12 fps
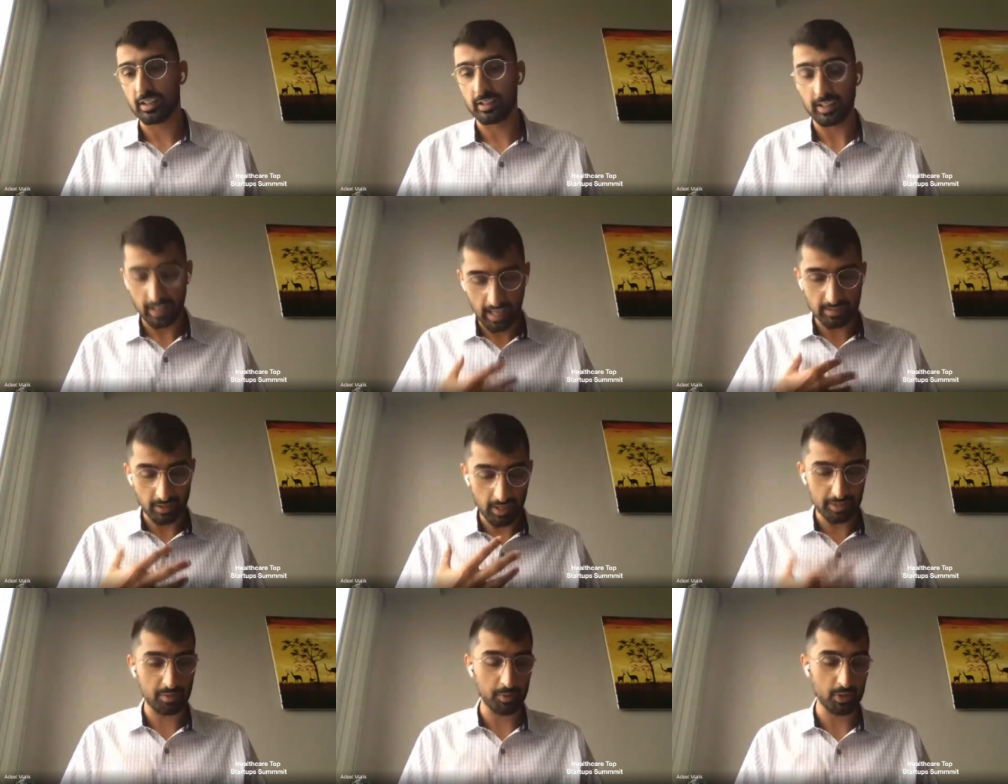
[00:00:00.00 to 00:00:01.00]
as a
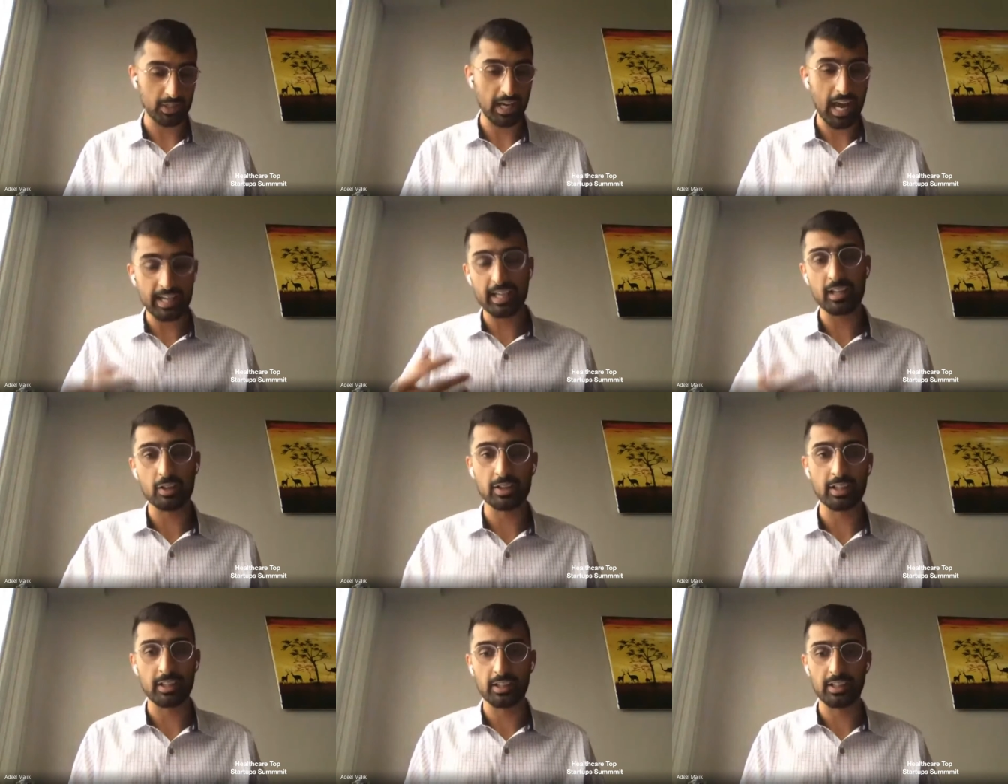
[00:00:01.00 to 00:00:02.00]
customer saying, I can't
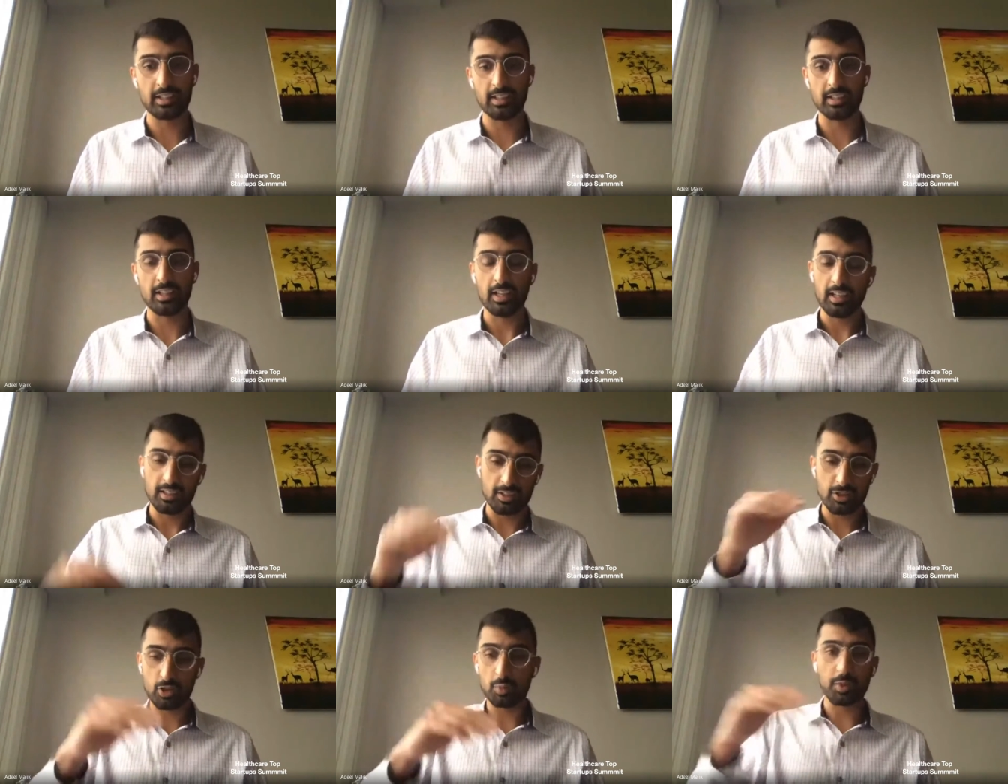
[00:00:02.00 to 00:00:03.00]
articulate the
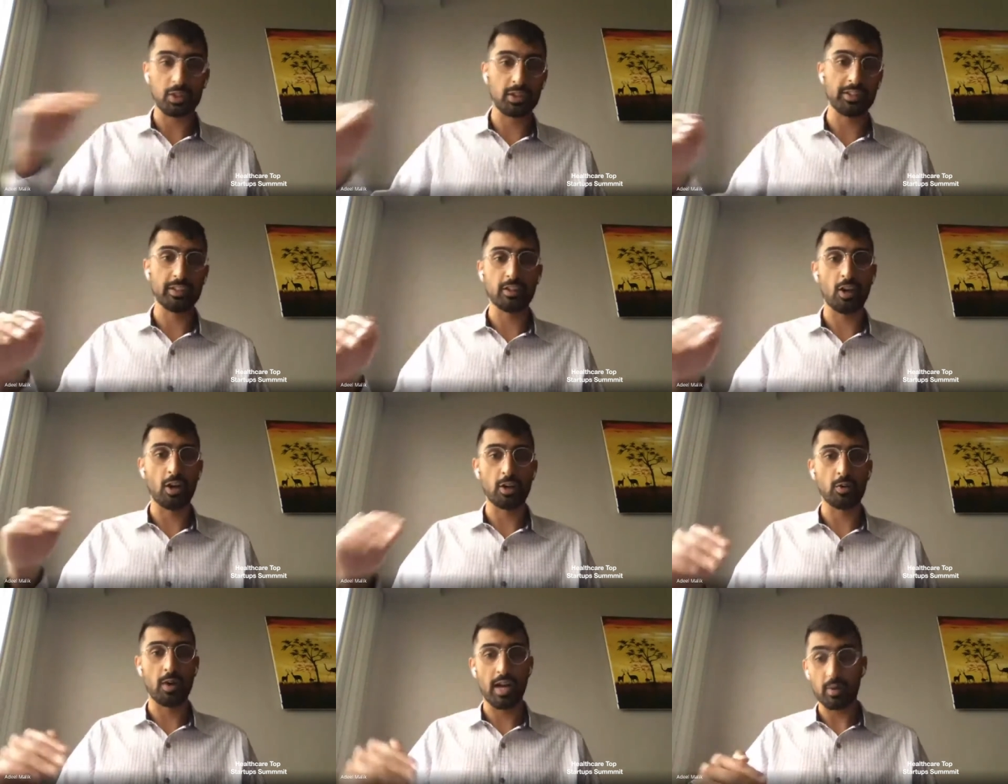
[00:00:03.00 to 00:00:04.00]
super clear
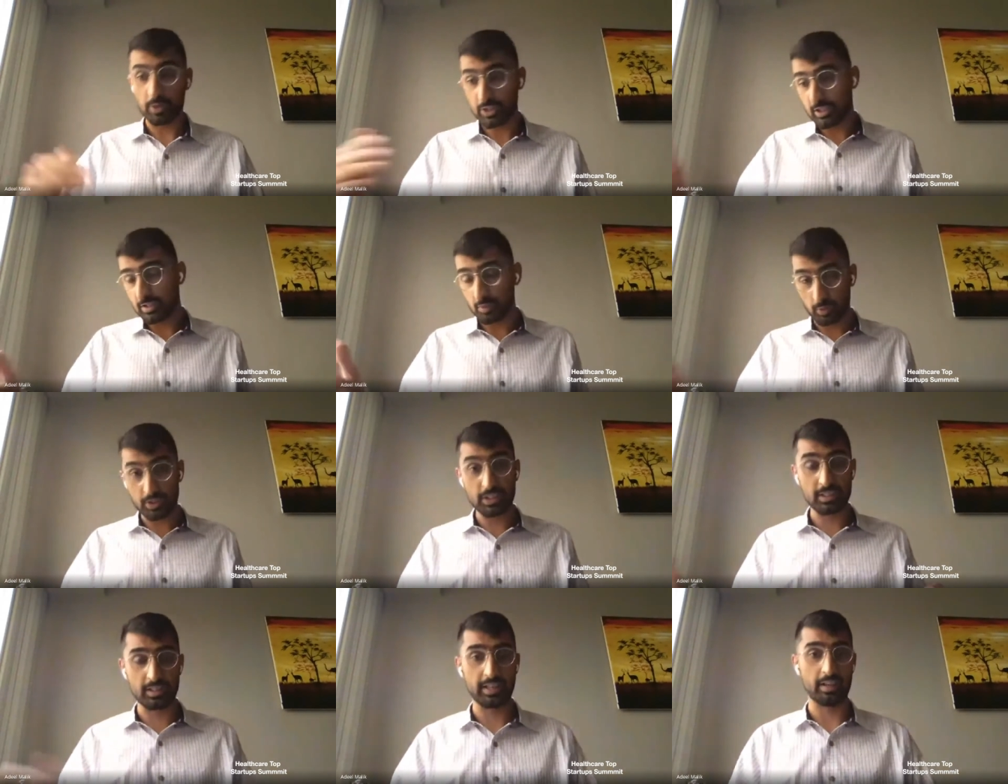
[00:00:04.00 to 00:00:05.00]
ROI, which is
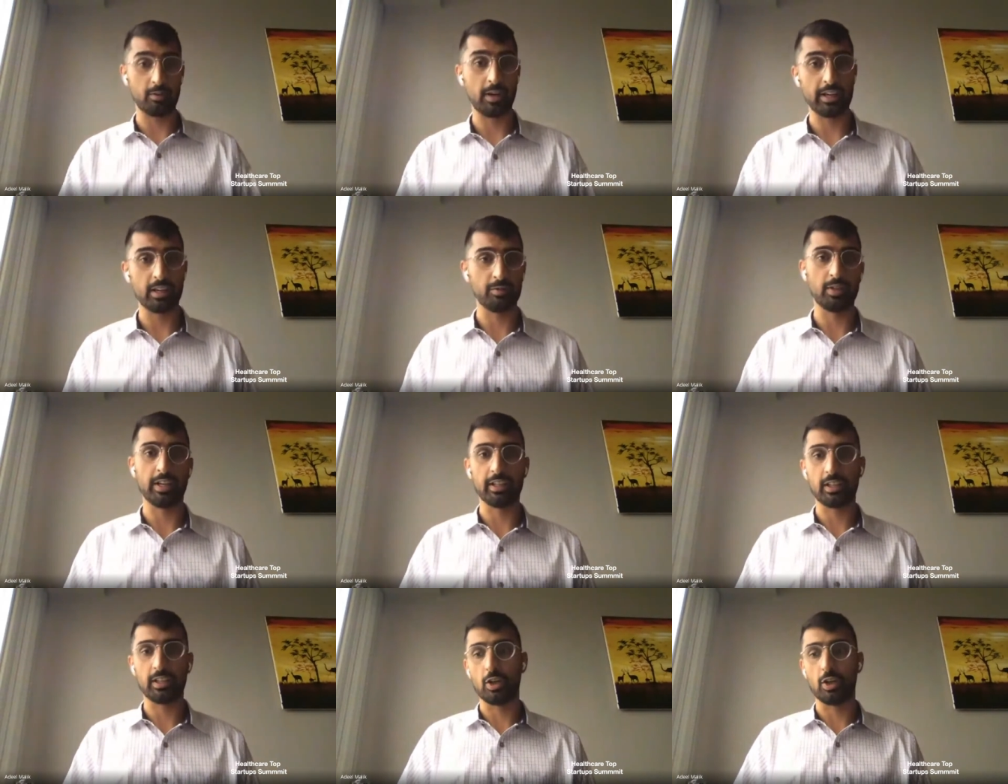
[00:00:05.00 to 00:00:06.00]
there, right? Of like,
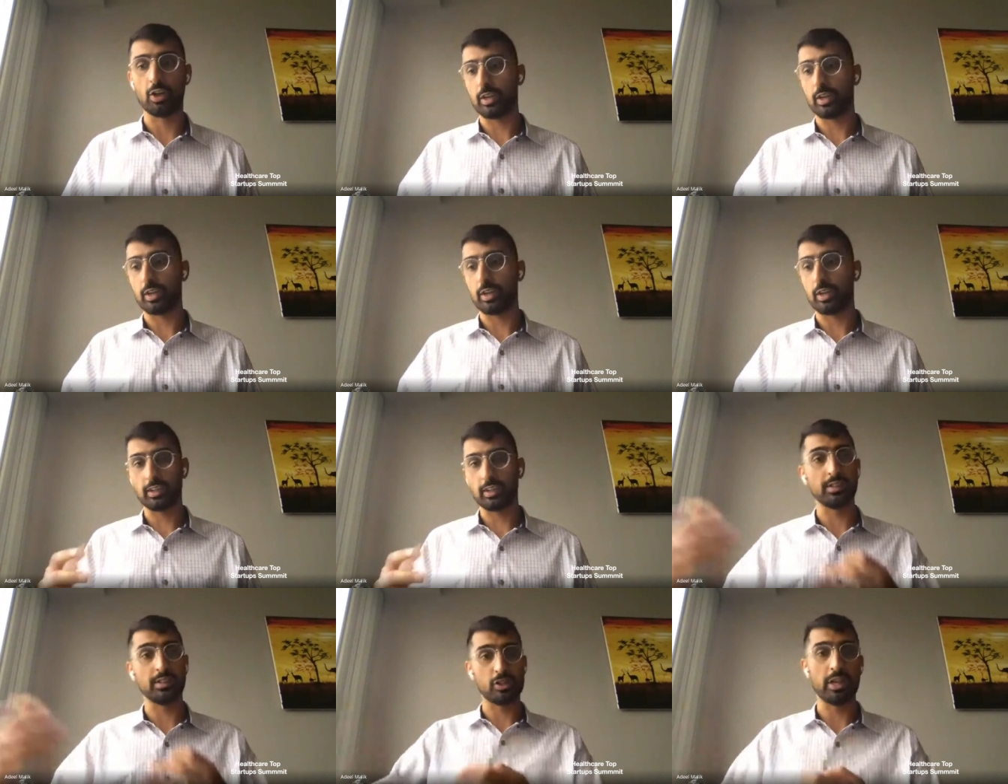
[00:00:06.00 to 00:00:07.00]
oh, this could be a lead
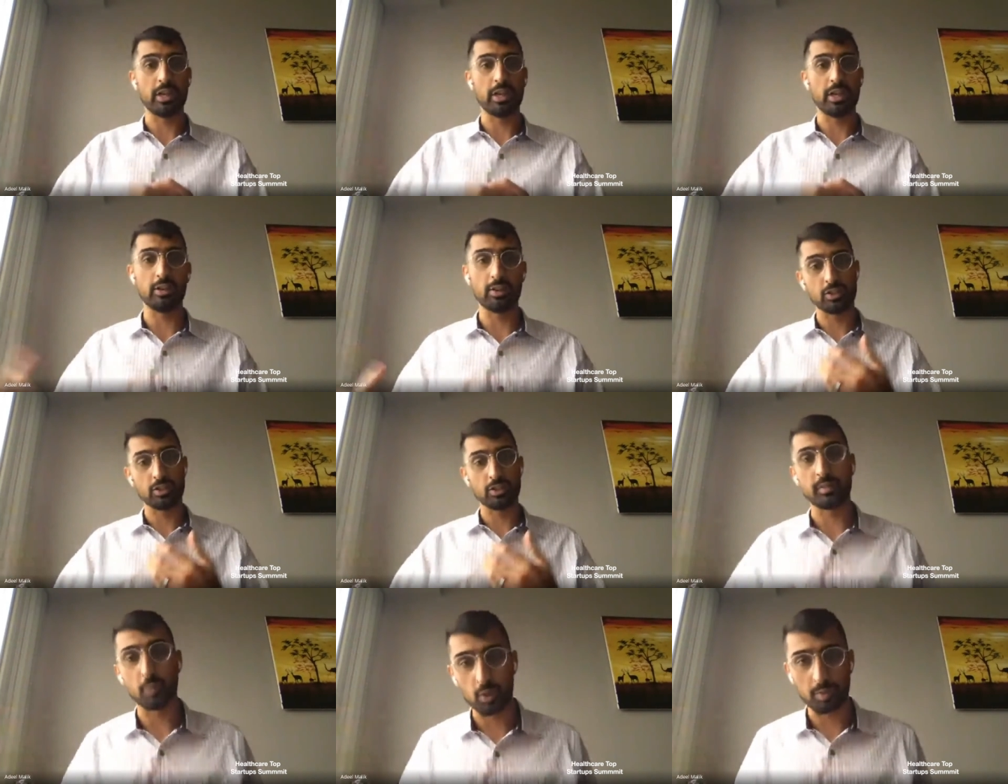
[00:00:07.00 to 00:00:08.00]
generator, this could bring in
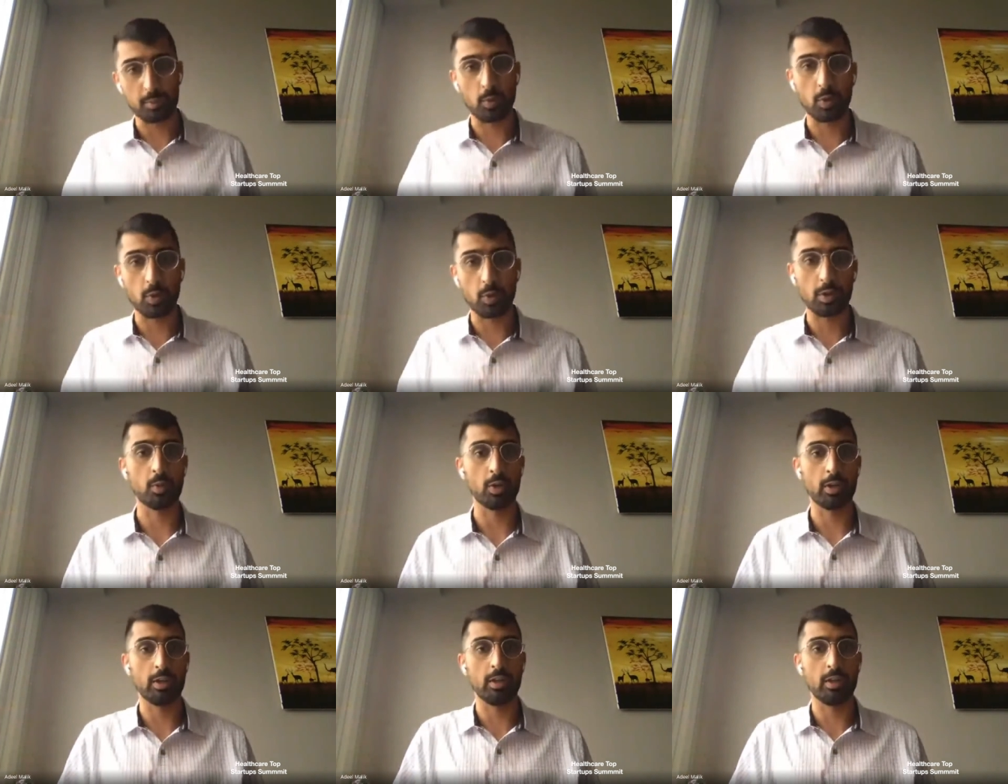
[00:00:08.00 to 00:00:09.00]
more
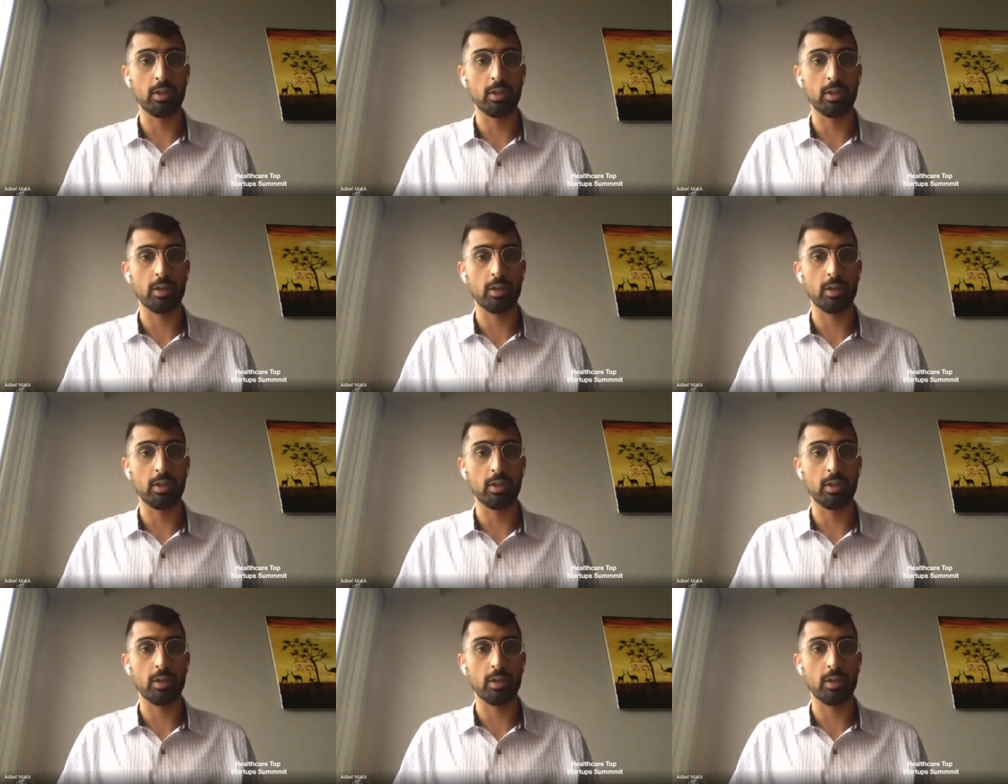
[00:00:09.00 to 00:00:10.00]
of the right kind of
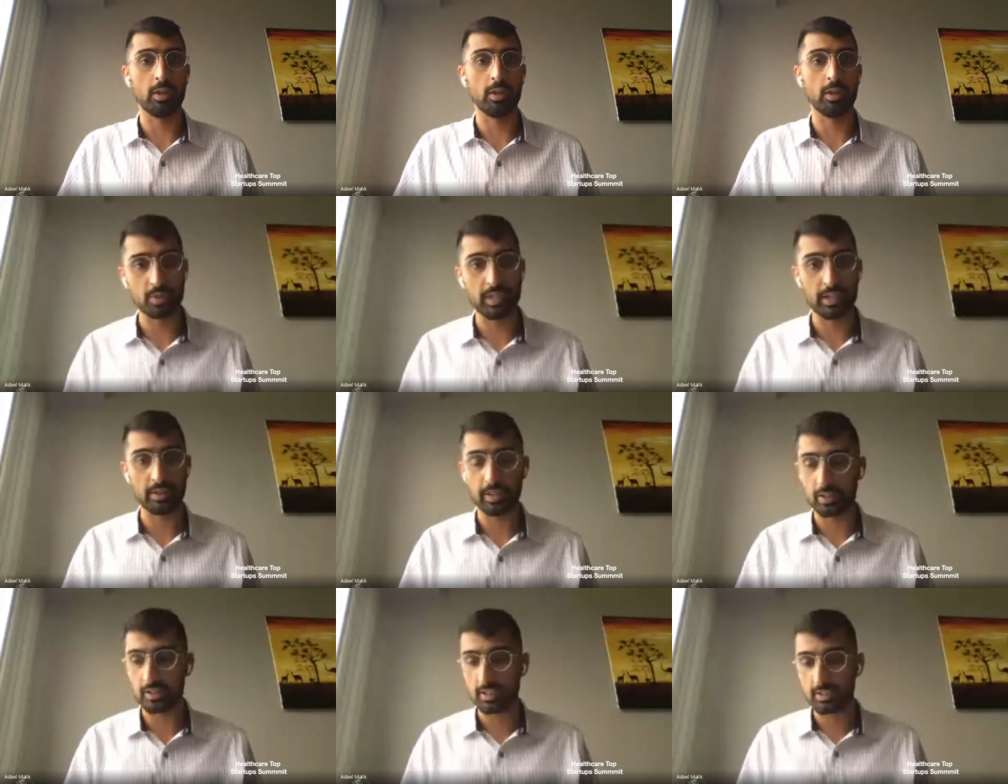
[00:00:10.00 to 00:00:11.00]
people to the healthcare
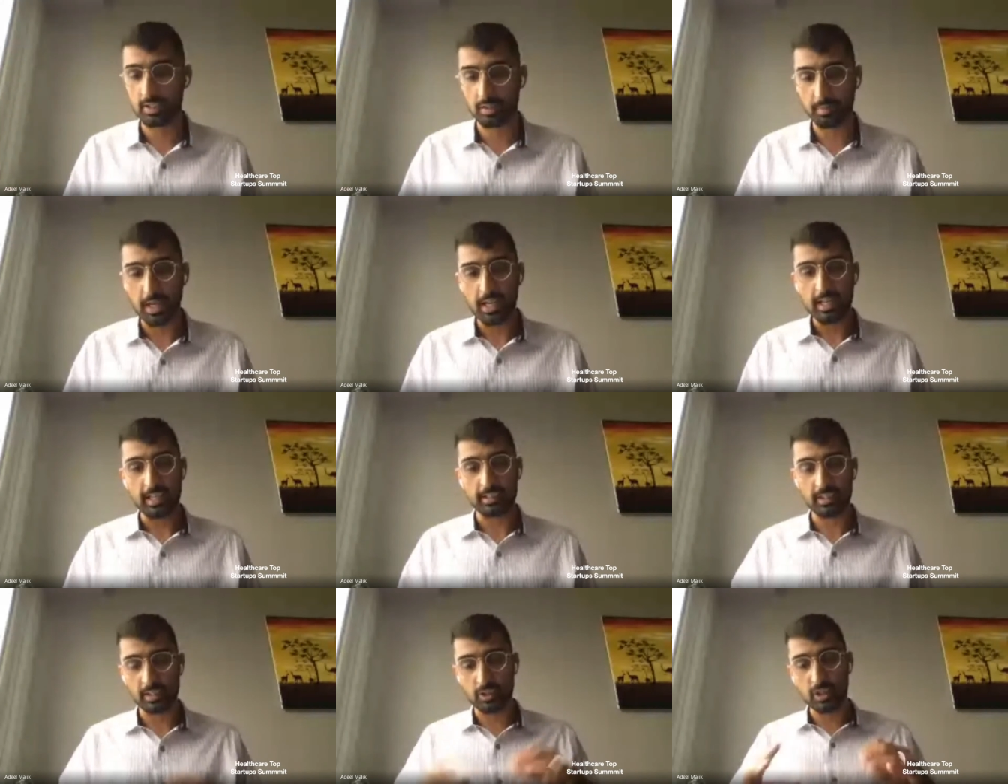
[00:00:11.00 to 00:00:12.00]
system. It's like, just